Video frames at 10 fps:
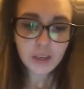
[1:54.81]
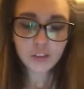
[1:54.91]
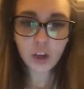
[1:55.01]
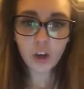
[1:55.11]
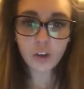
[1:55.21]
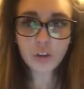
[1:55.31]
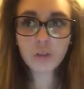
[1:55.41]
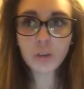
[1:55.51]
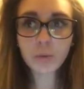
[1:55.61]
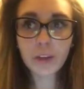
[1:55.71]
So you
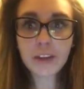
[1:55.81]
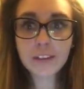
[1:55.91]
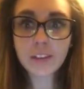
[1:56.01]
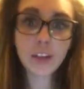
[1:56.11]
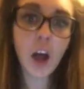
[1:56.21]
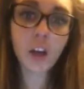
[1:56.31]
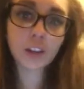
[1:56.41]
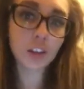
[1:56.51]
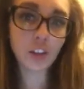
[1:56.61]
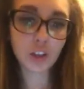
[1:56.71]
could relate it to
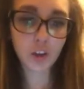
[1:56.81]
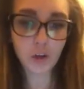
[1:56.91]
college.